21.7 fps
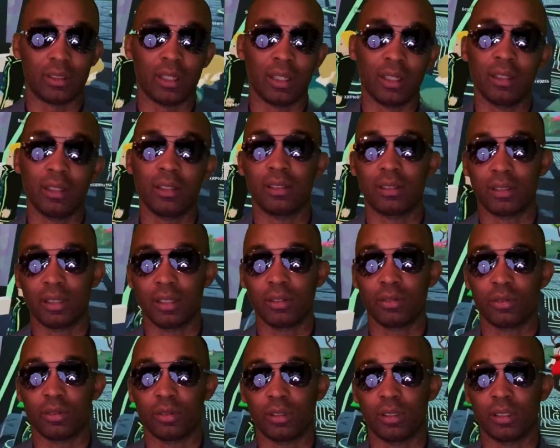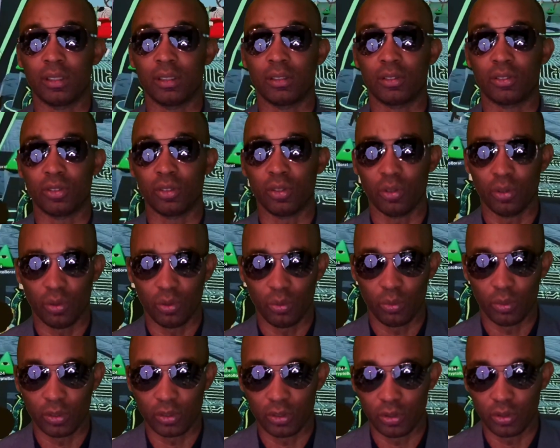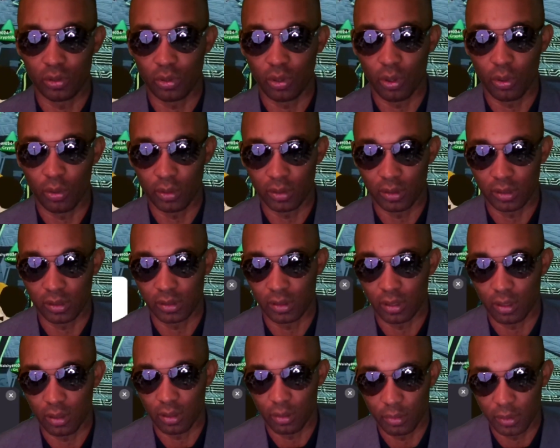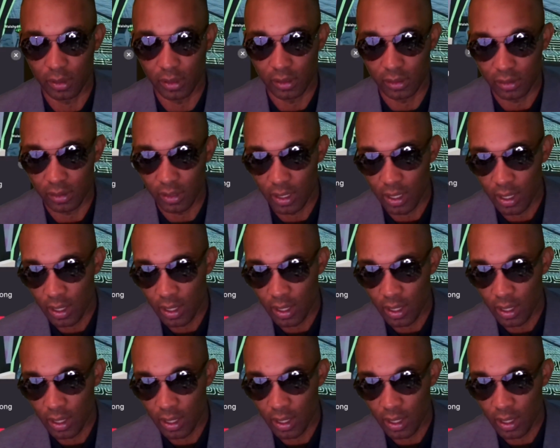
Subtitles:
in Decentraland. So once you go into Sotheby's